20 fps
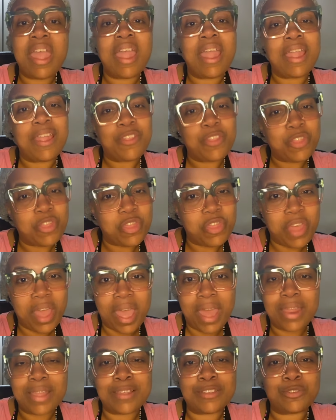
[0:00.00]
And
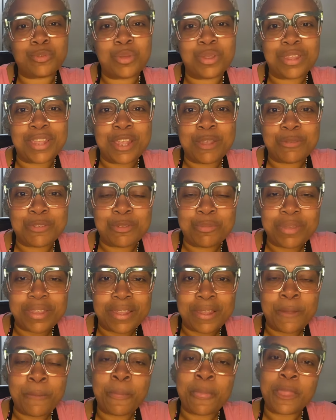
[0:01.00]
that is what keeps
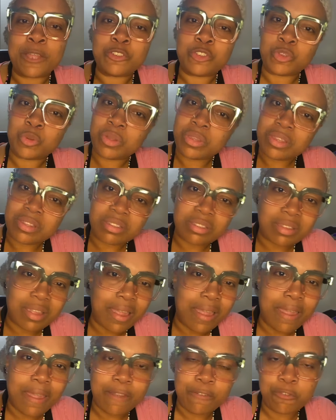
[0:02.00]
me doing this
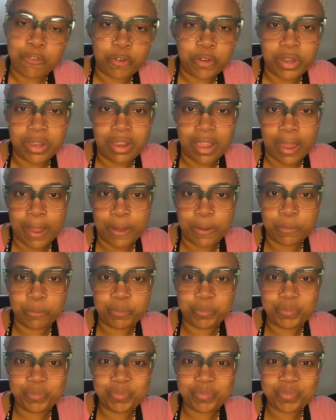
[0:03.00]
every day.
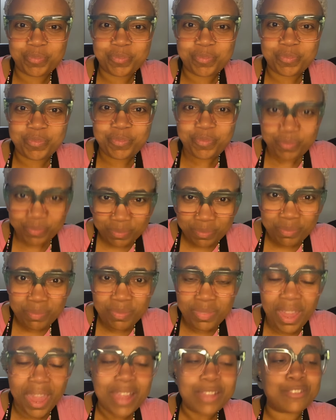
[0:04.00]

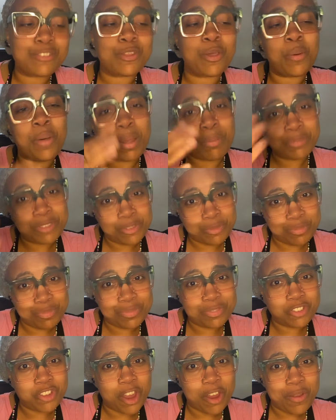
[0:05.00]
And so I'm
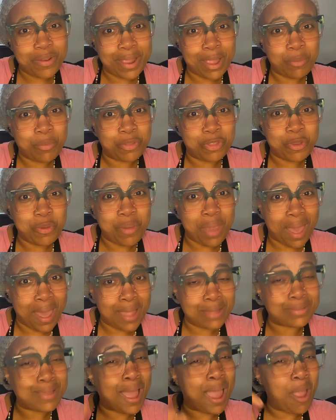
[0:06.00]
sharing that with you
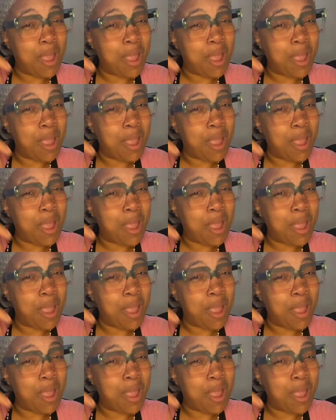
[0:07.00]
guys. I